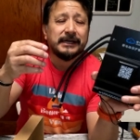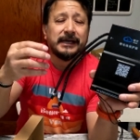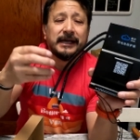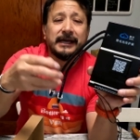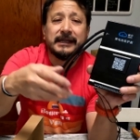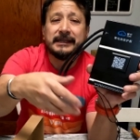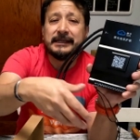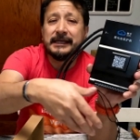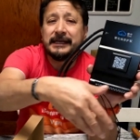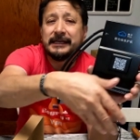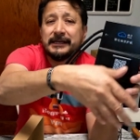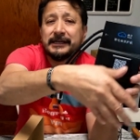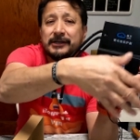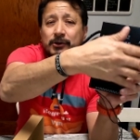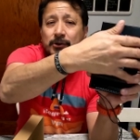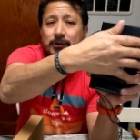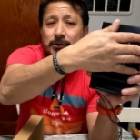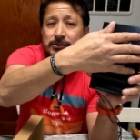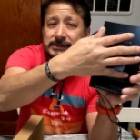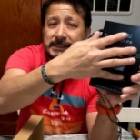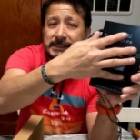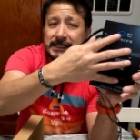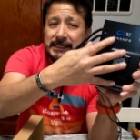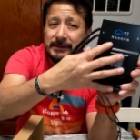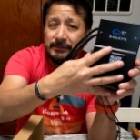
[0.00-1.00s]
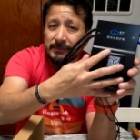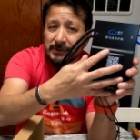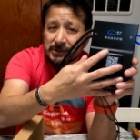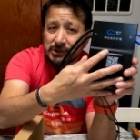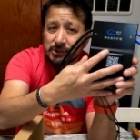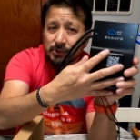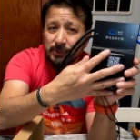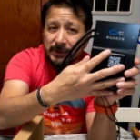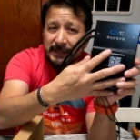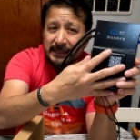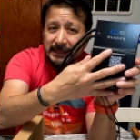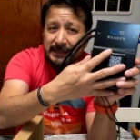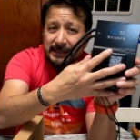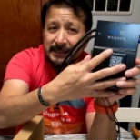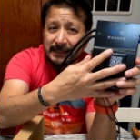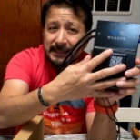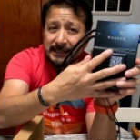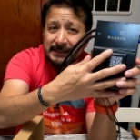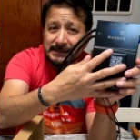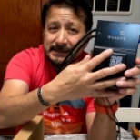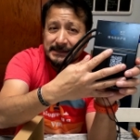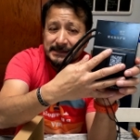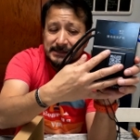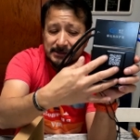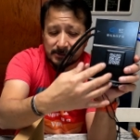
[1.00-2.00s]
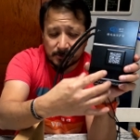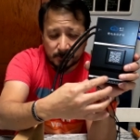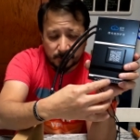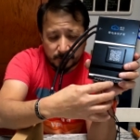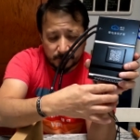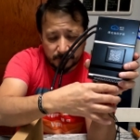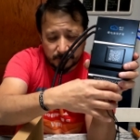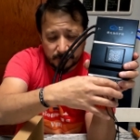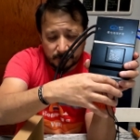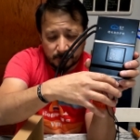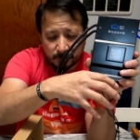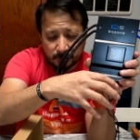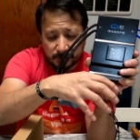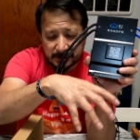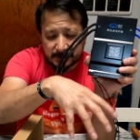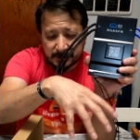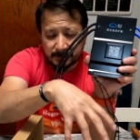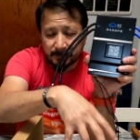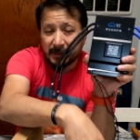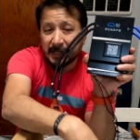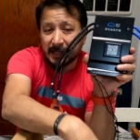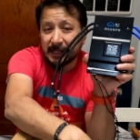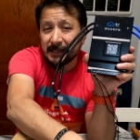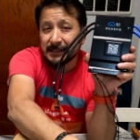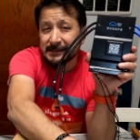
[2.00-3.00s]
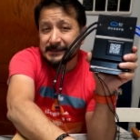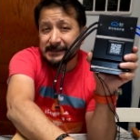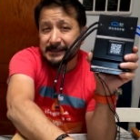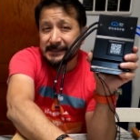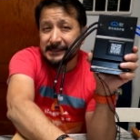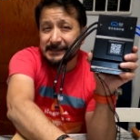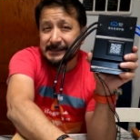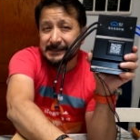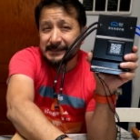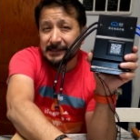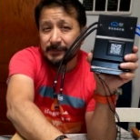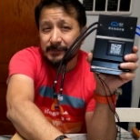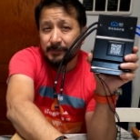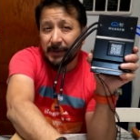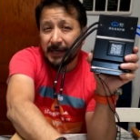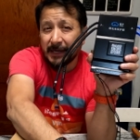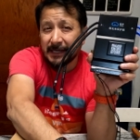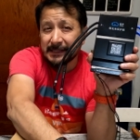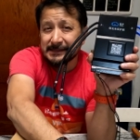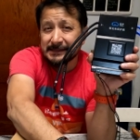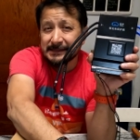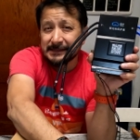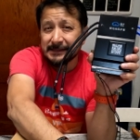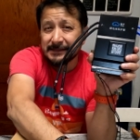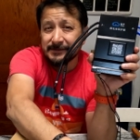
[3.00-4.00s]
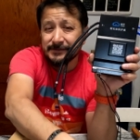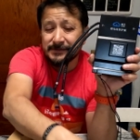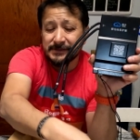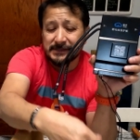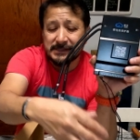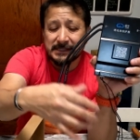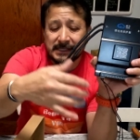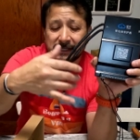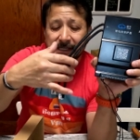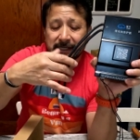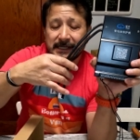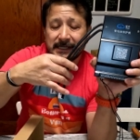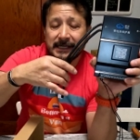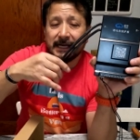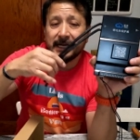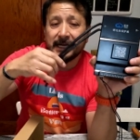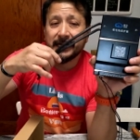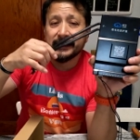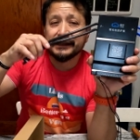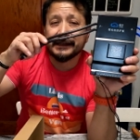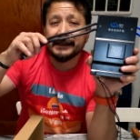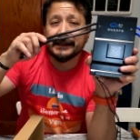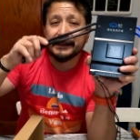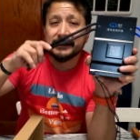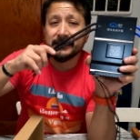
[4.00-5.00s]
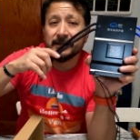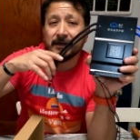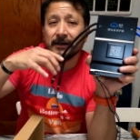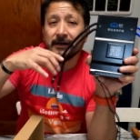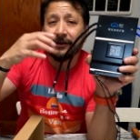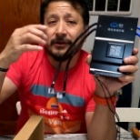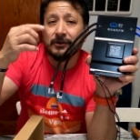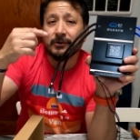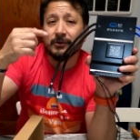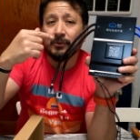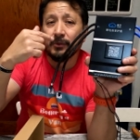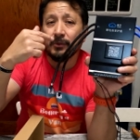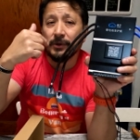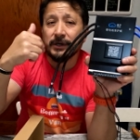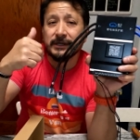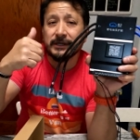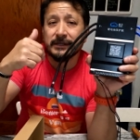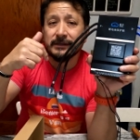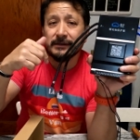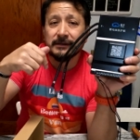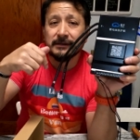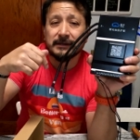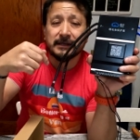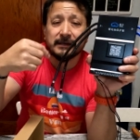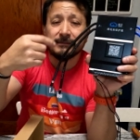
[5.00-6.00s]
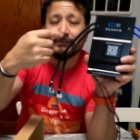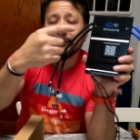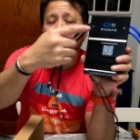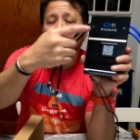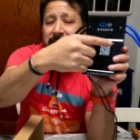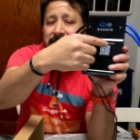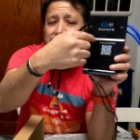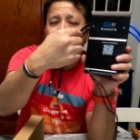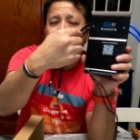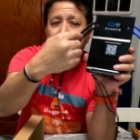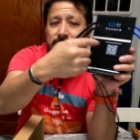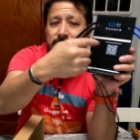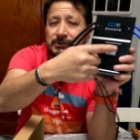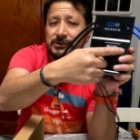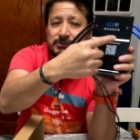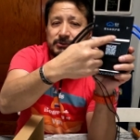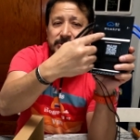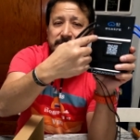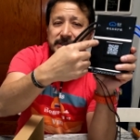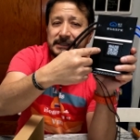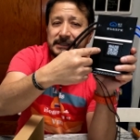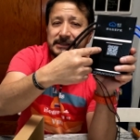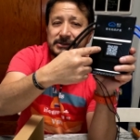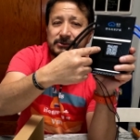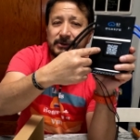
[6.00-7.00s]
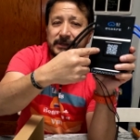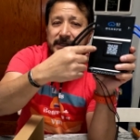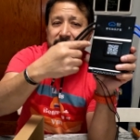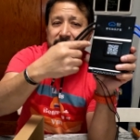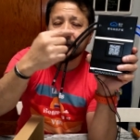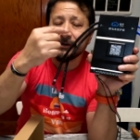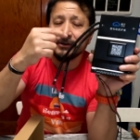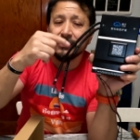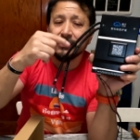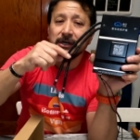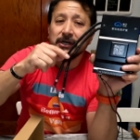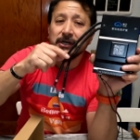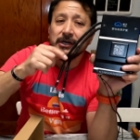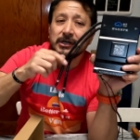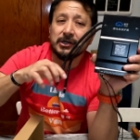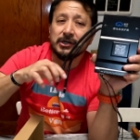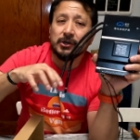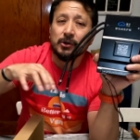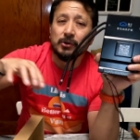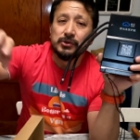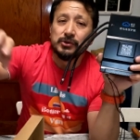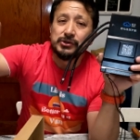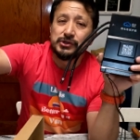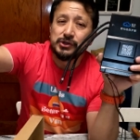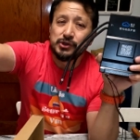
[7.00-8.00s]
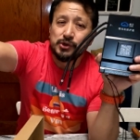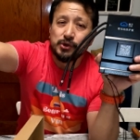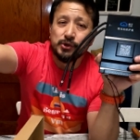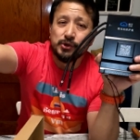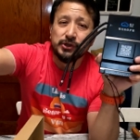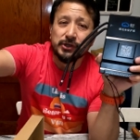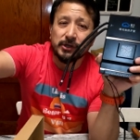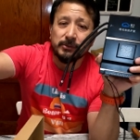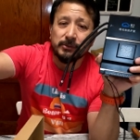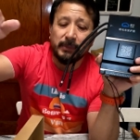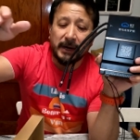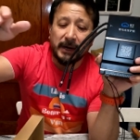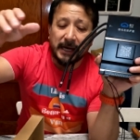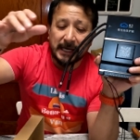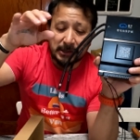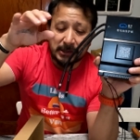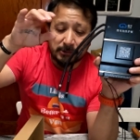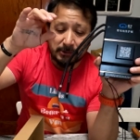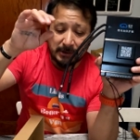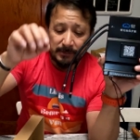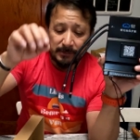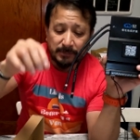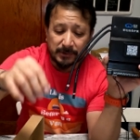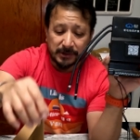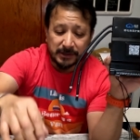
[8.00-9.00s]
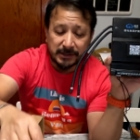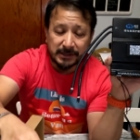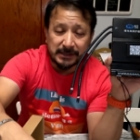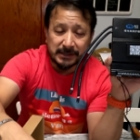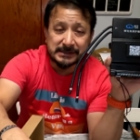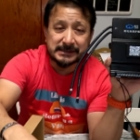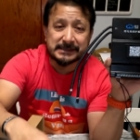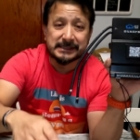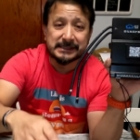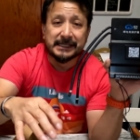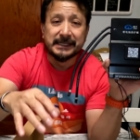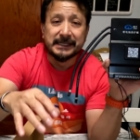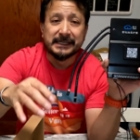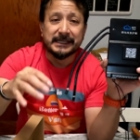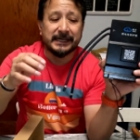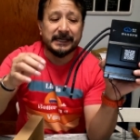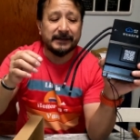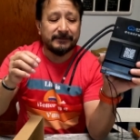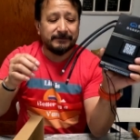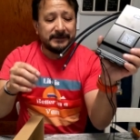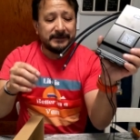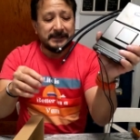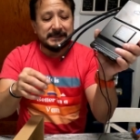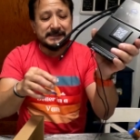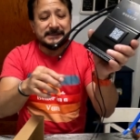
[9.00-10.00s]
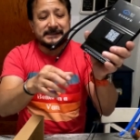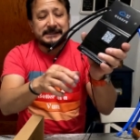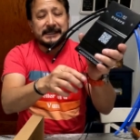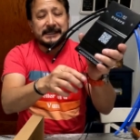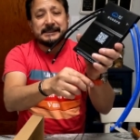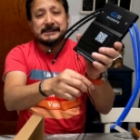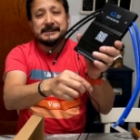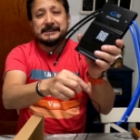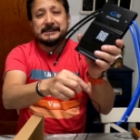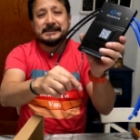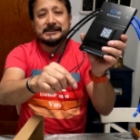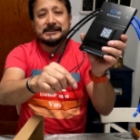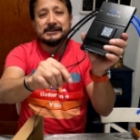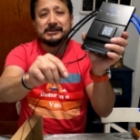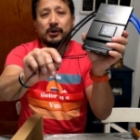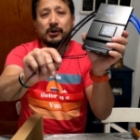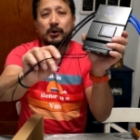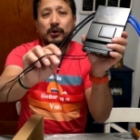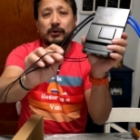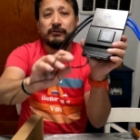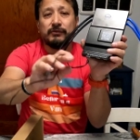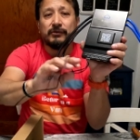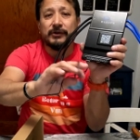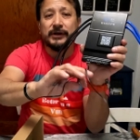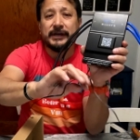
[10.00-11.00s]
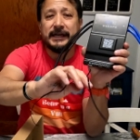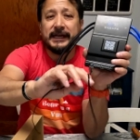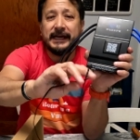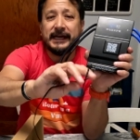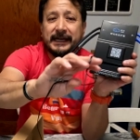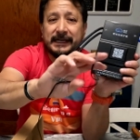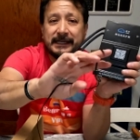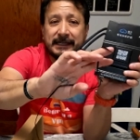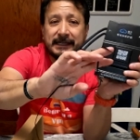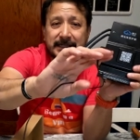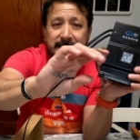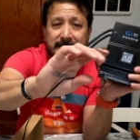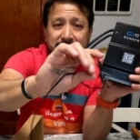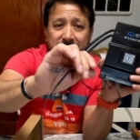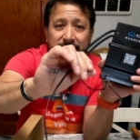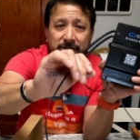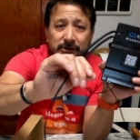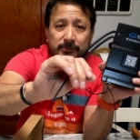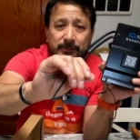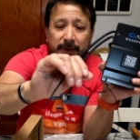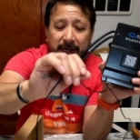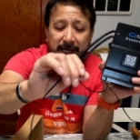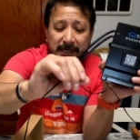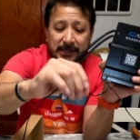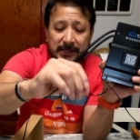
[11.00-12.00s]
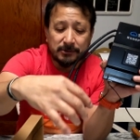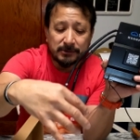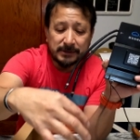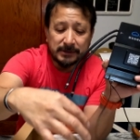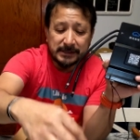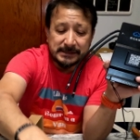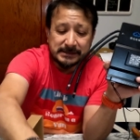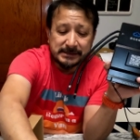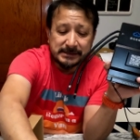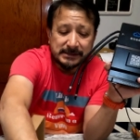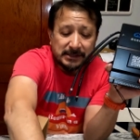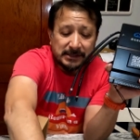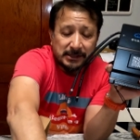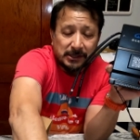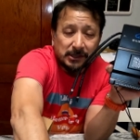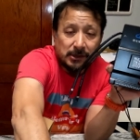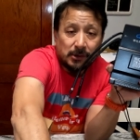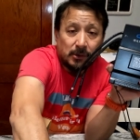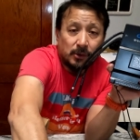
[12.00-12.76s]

and then it goes in between this with the balance leads to the positives, and then the other one, I'm not sure which one it is right now, goes to your battery because if this senses overheating in your batteries